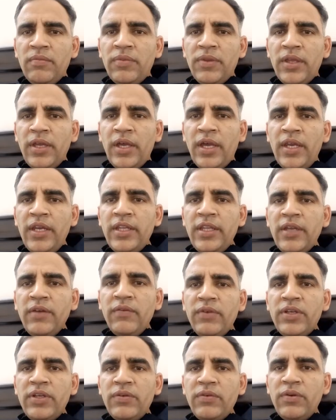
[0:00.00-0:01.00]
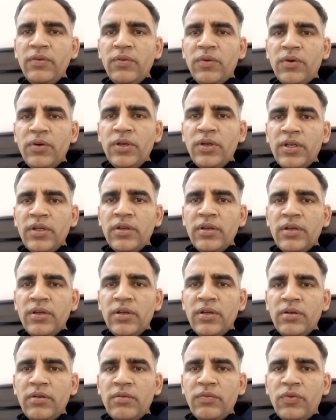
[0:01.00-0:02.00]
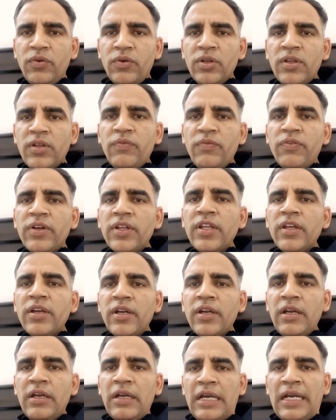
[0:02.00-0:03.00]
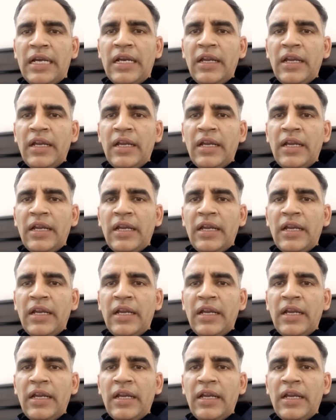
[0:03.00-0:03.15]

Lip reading: anything which we want for the further